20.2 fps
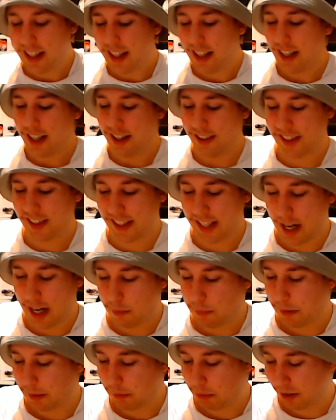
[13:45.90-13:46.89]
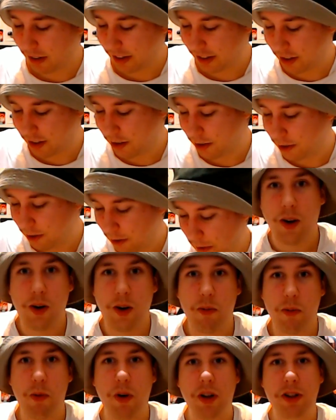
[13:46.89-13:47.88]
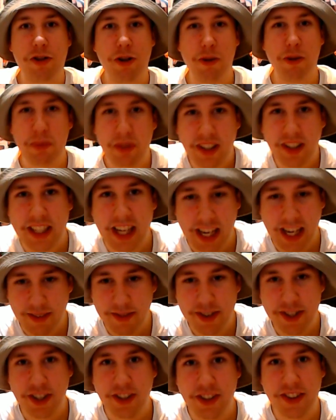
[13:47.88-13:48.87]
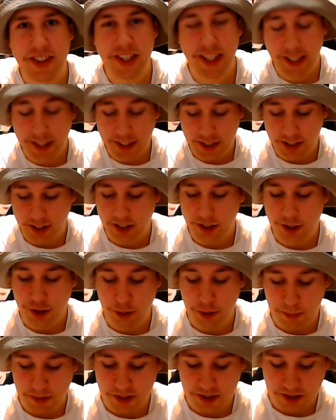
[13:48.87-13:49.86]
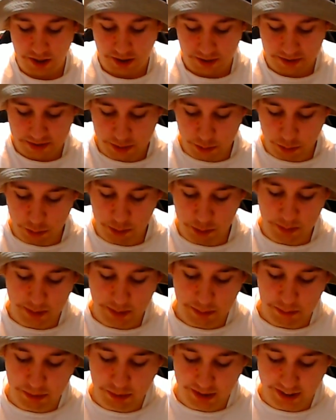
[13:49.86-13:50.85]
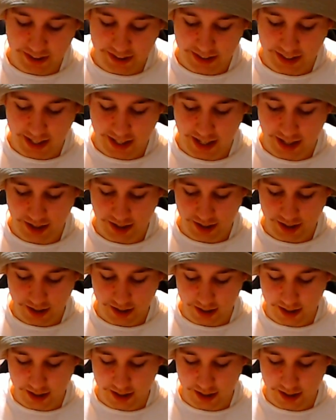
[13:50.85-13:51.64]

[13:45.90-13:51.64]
I reckon that'd be pretty cool. What AAA game do you think Ubisoft will be bringing out?